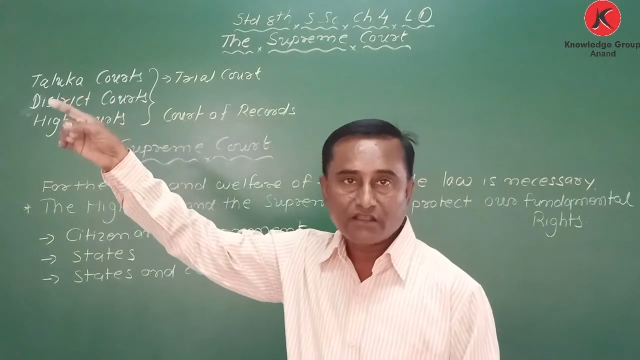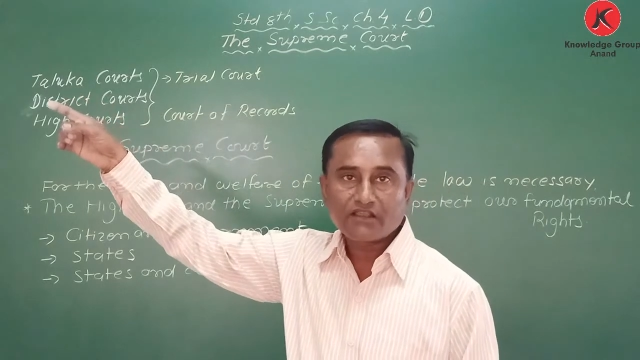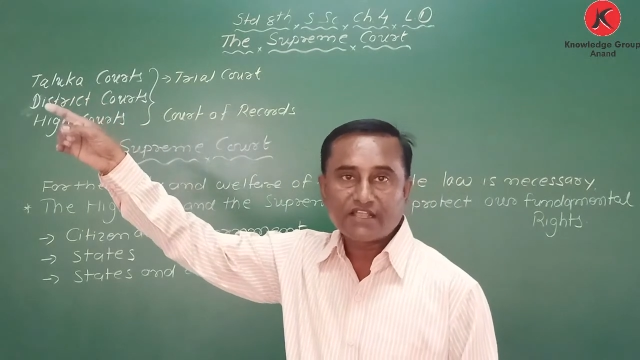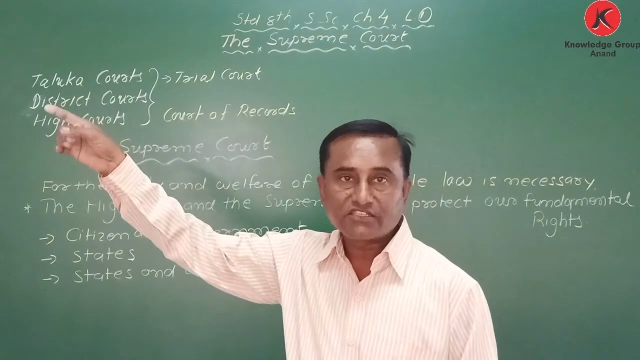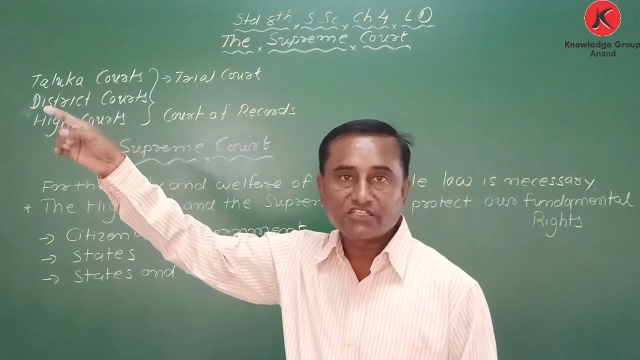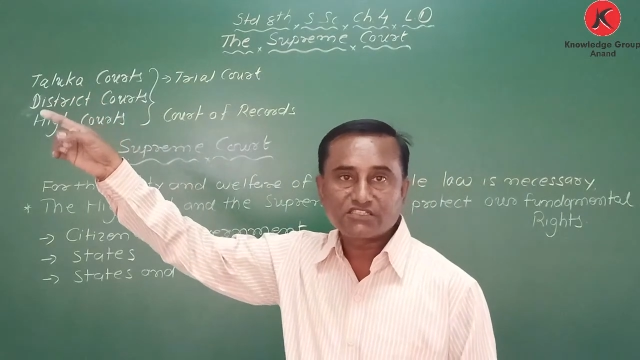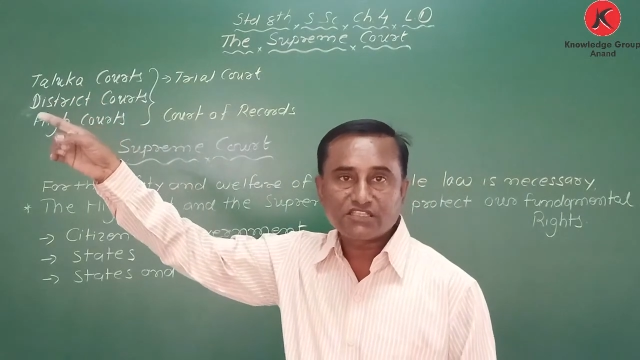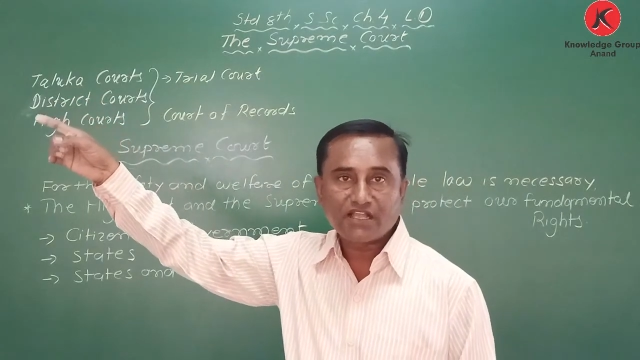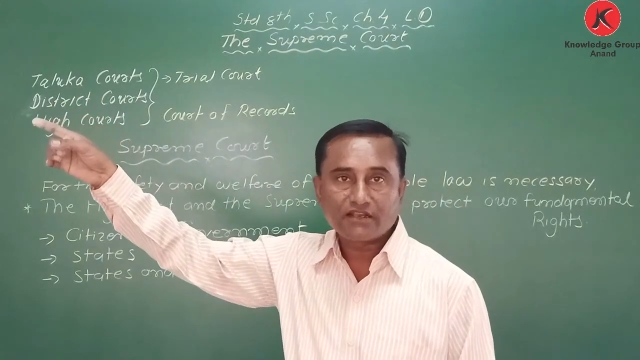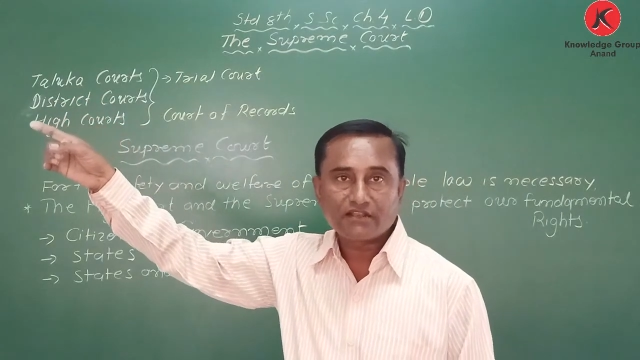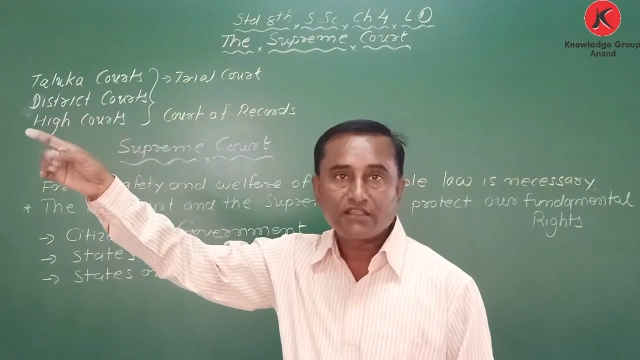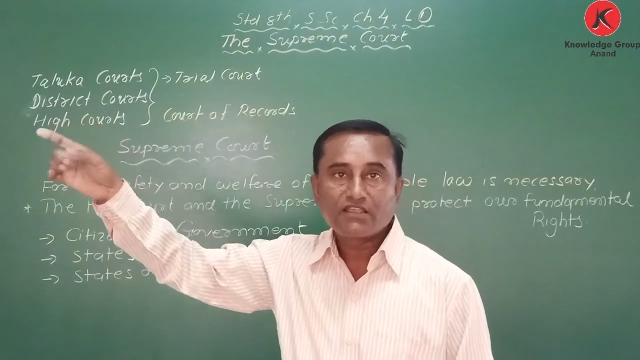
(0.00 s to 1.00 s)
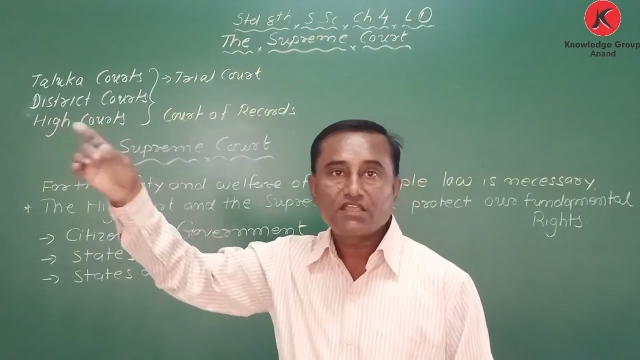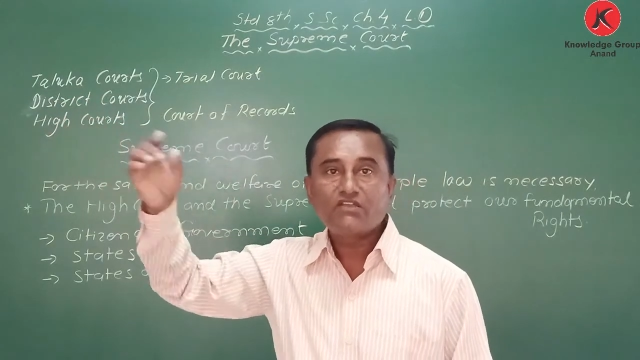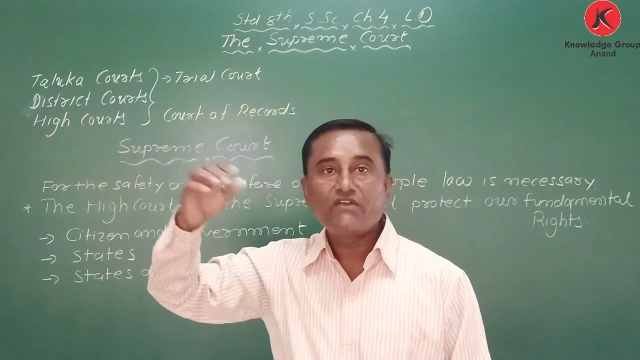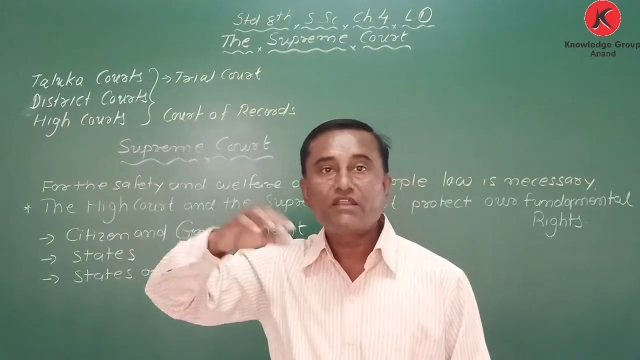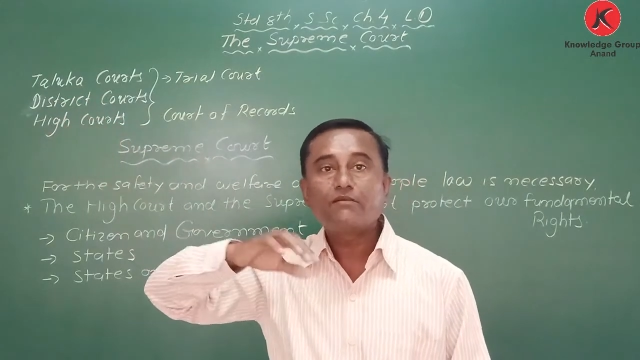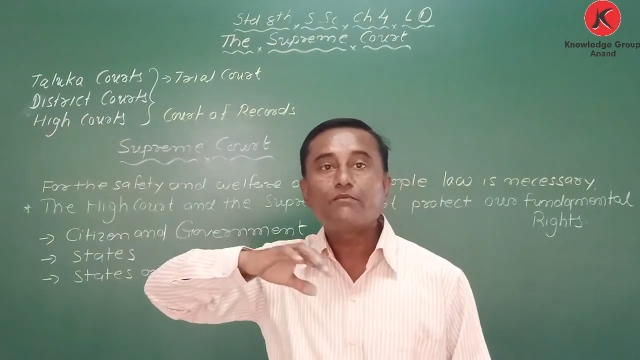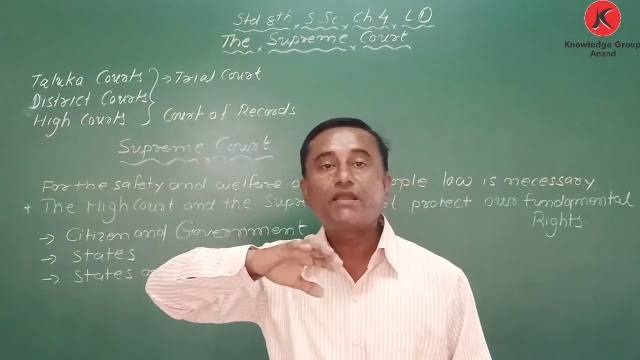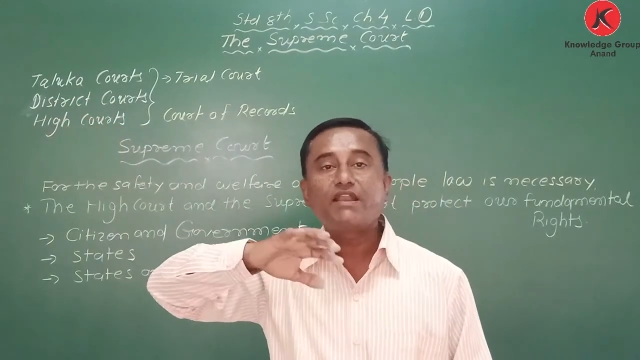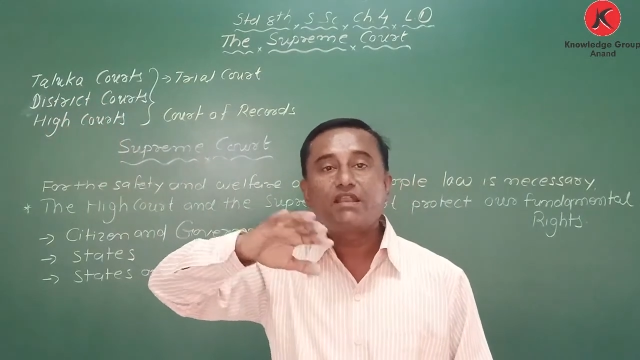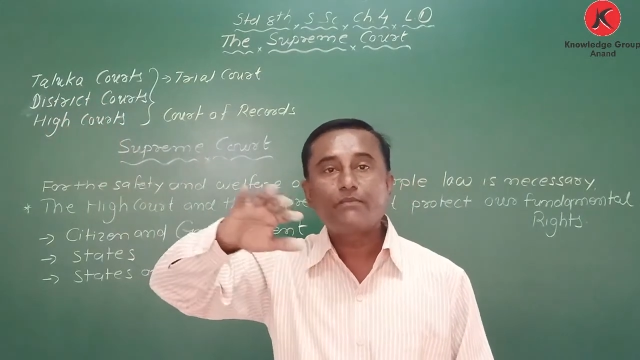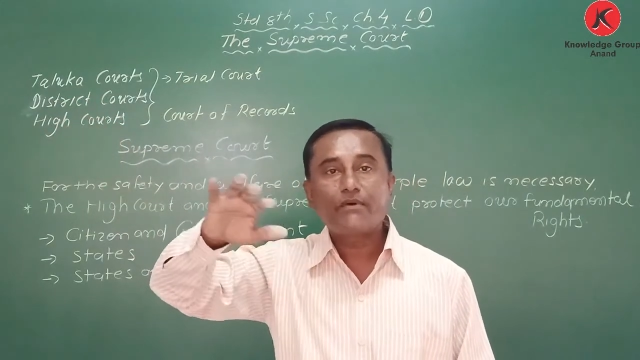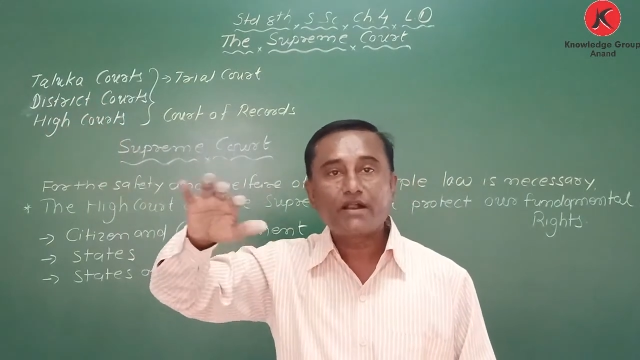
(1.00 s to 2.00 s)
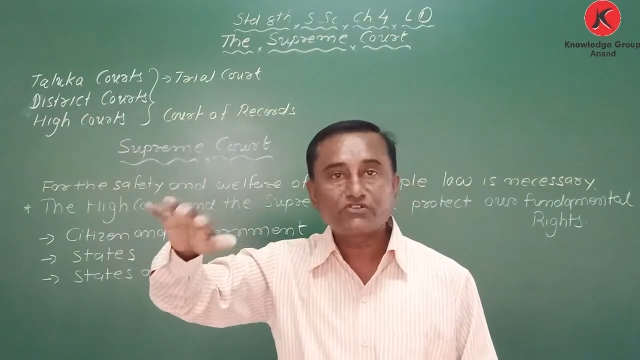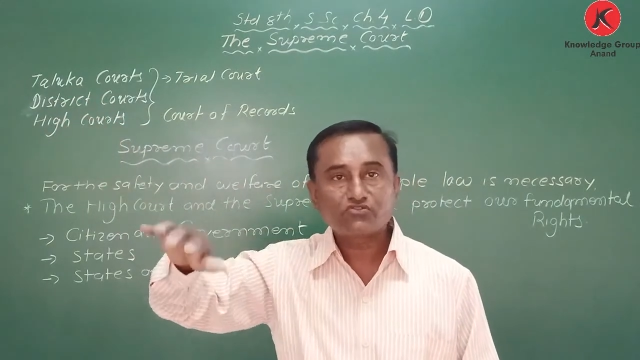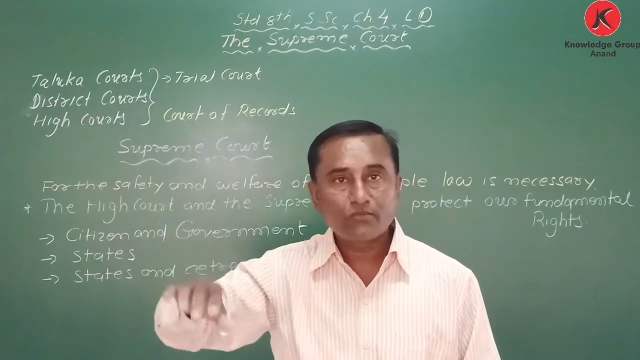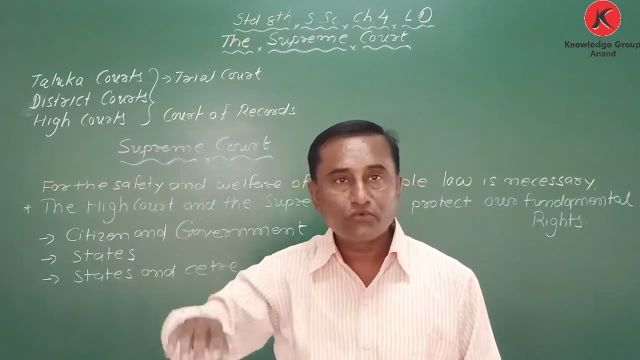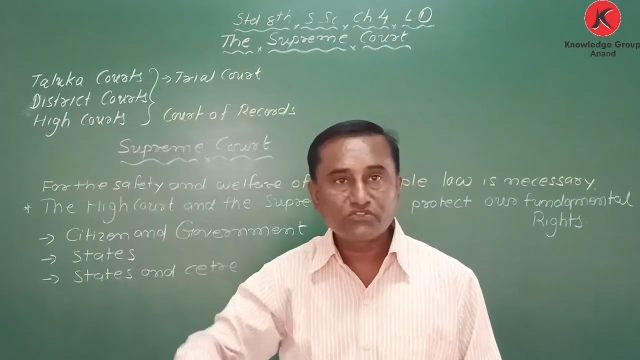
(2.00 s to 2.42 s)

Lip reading: Rajasthan, even many parts of